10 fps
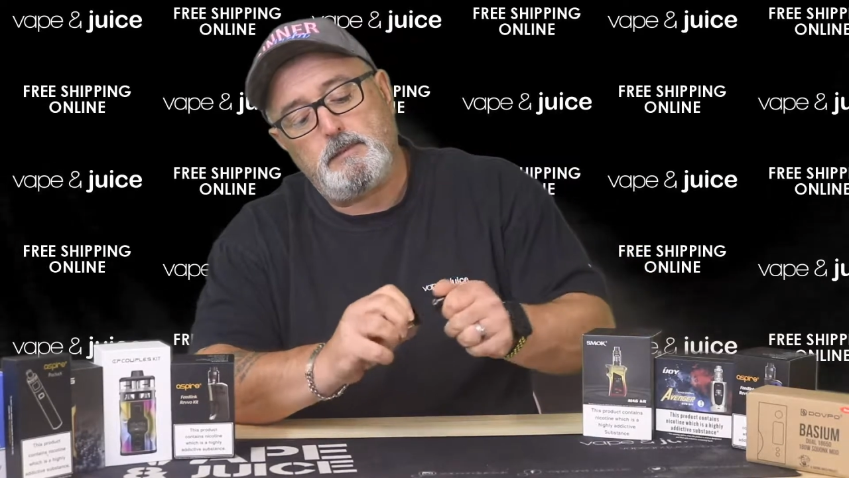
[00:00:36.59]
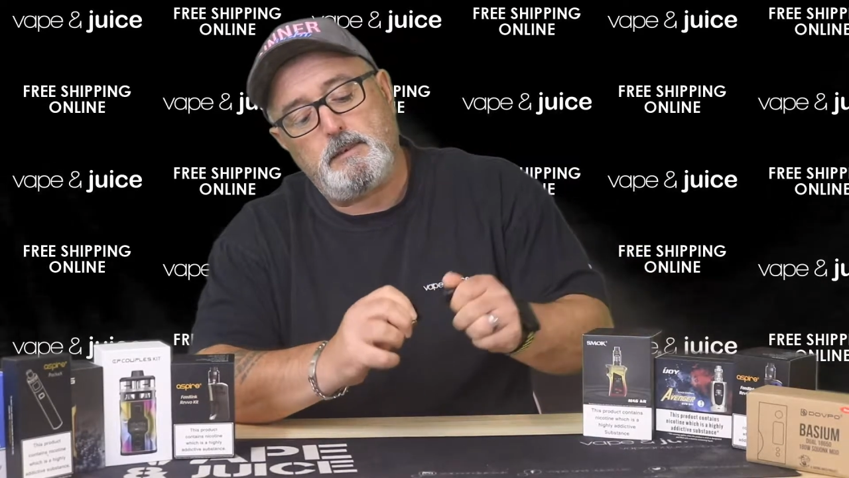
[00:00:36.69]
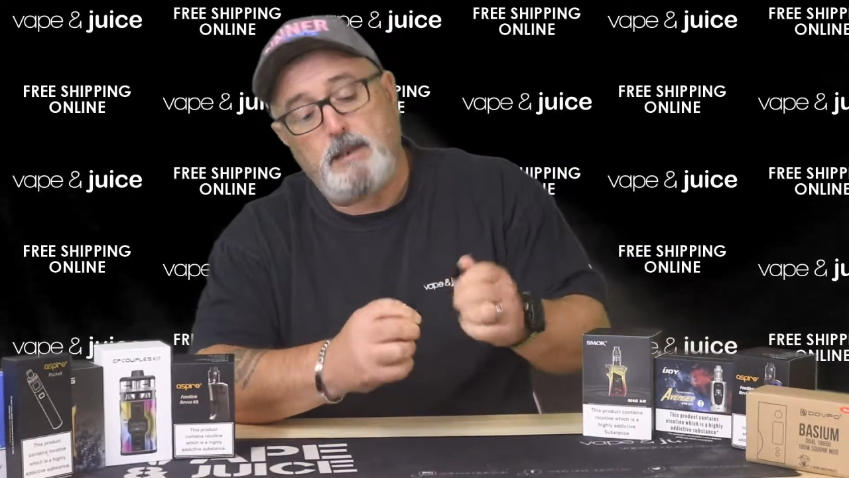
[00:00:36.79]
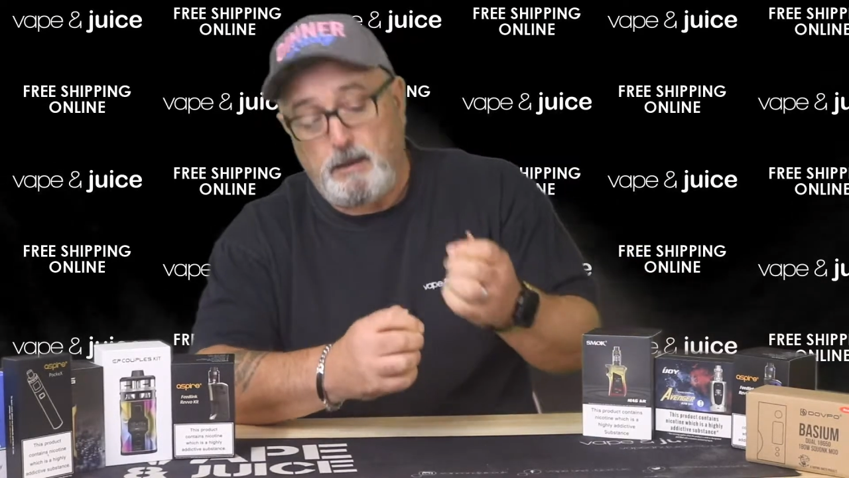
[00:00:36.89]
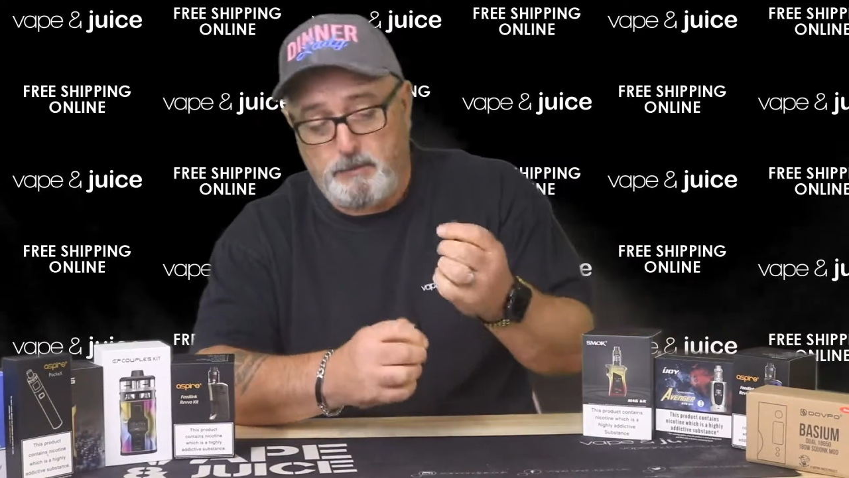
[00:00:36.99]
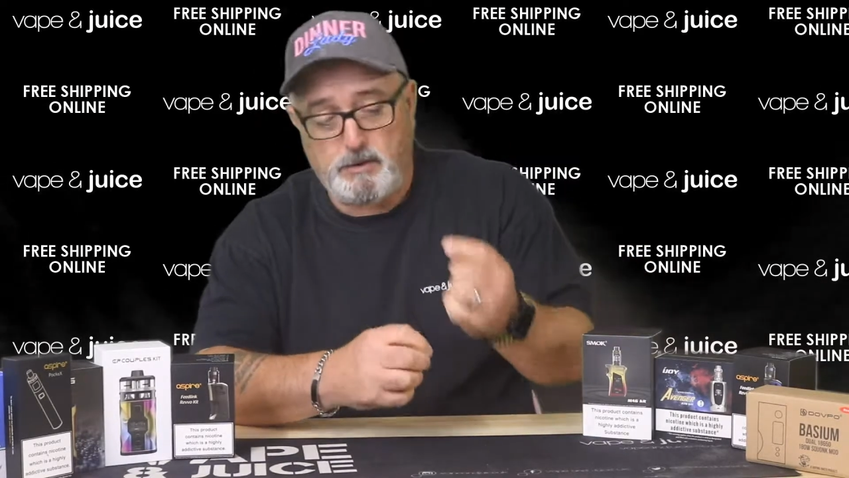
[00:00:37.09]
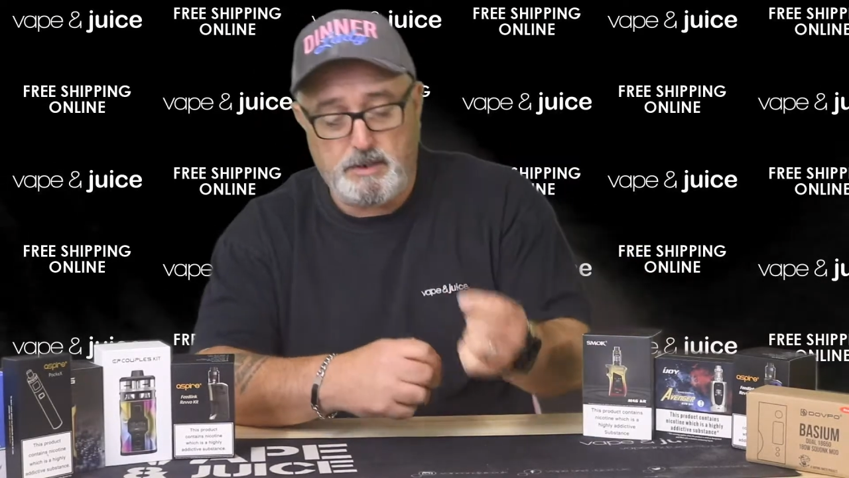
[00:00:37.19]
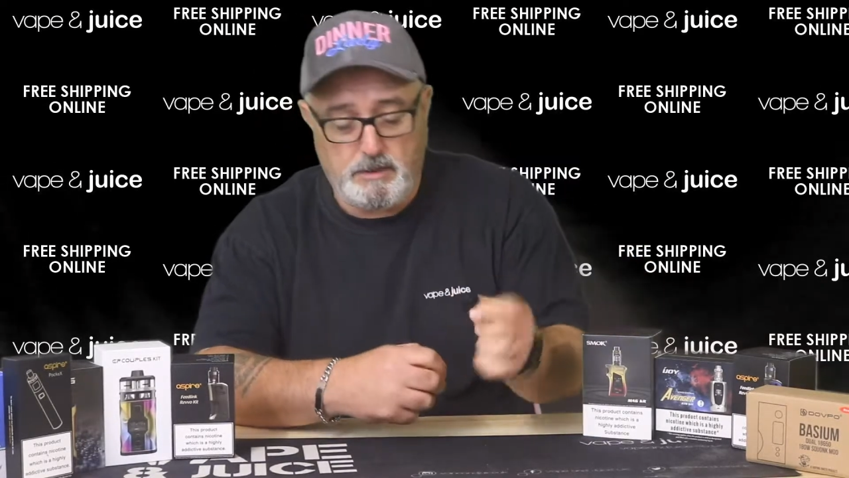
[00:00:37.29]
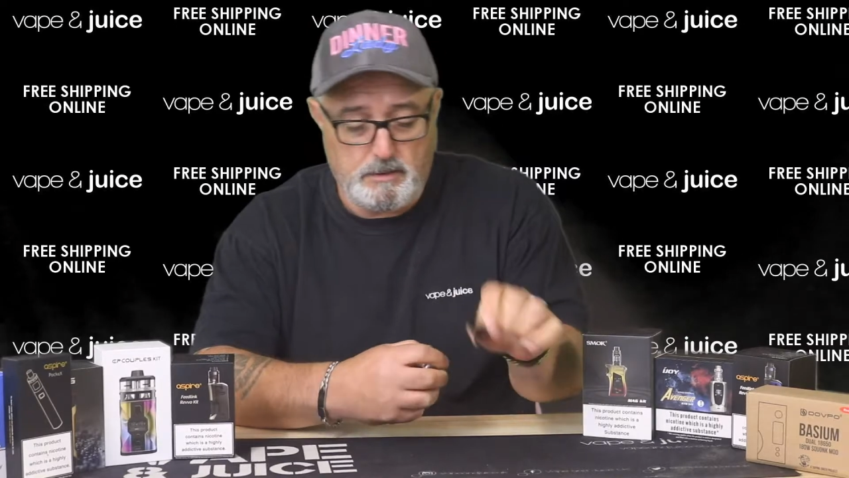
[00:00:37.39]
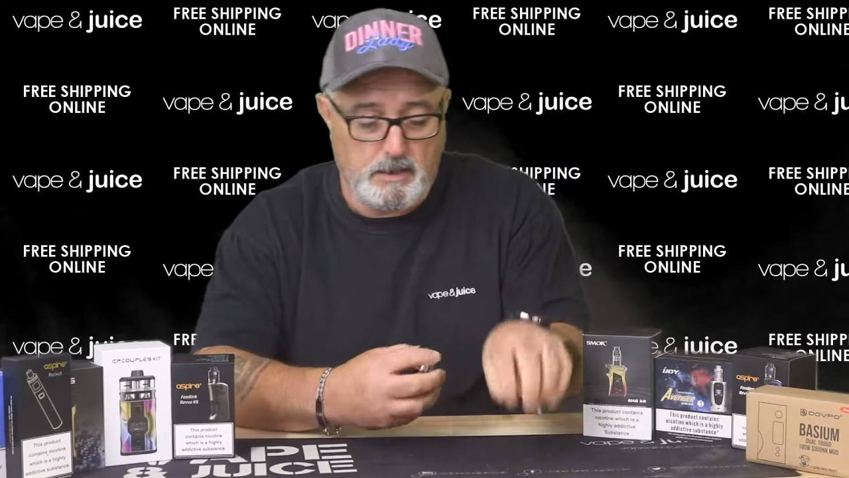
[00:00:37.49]
Now I've got
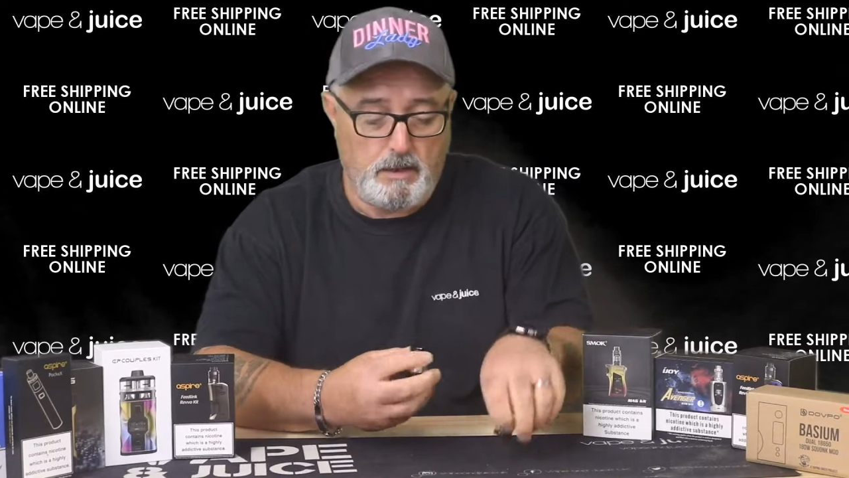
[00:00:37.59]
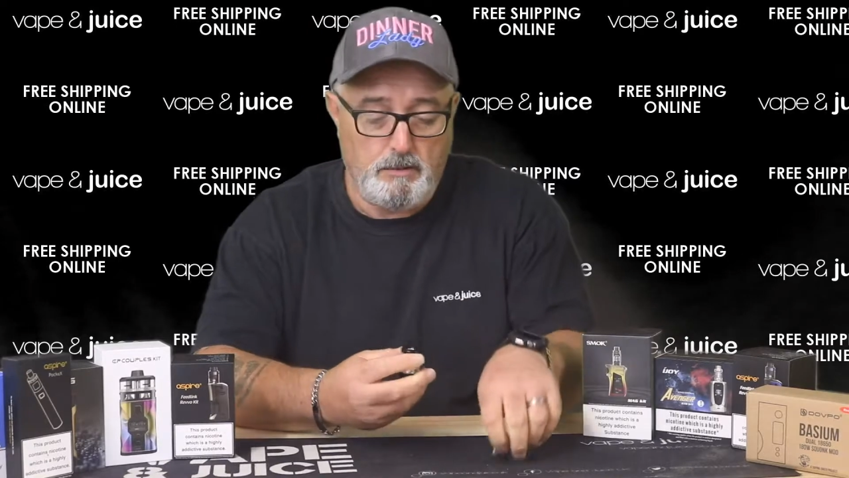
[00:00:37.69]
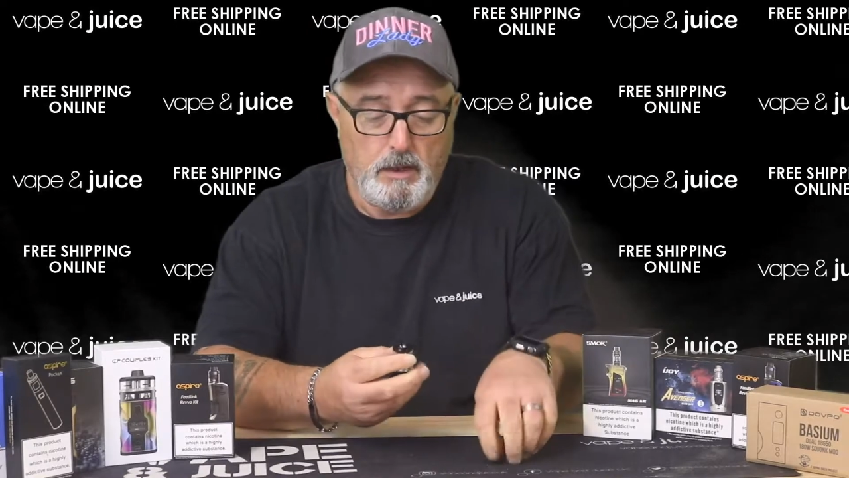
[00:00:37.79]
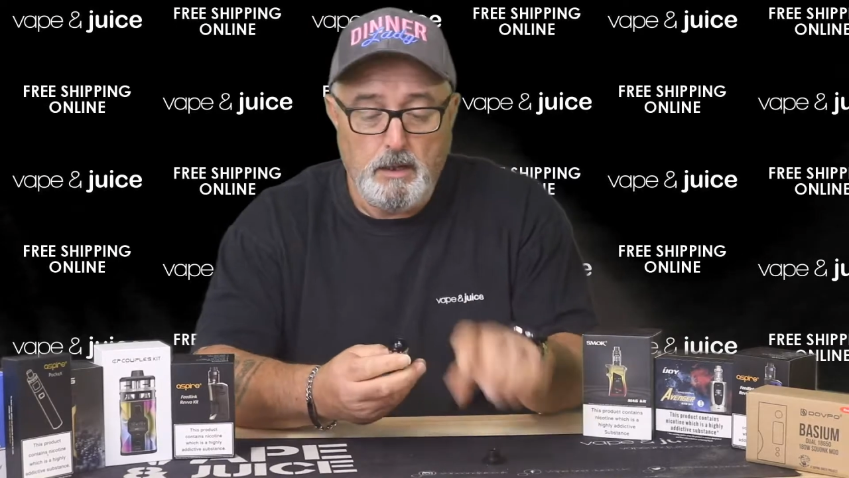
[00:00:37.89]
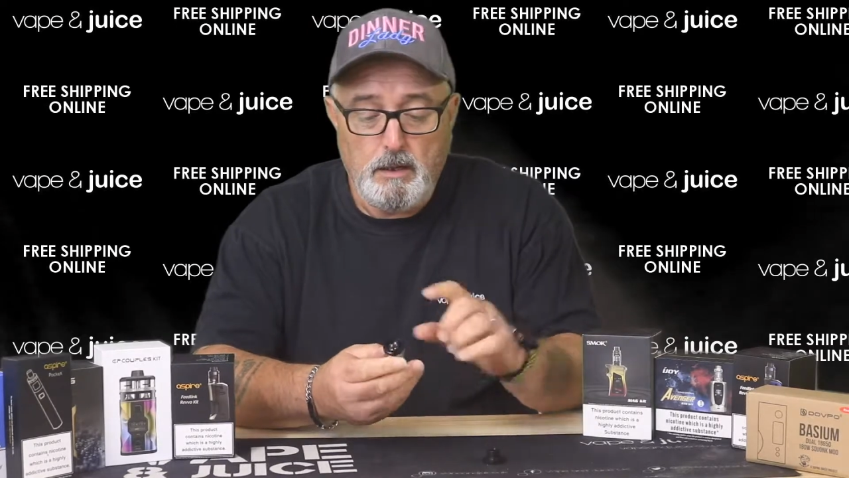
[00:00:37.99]
it. So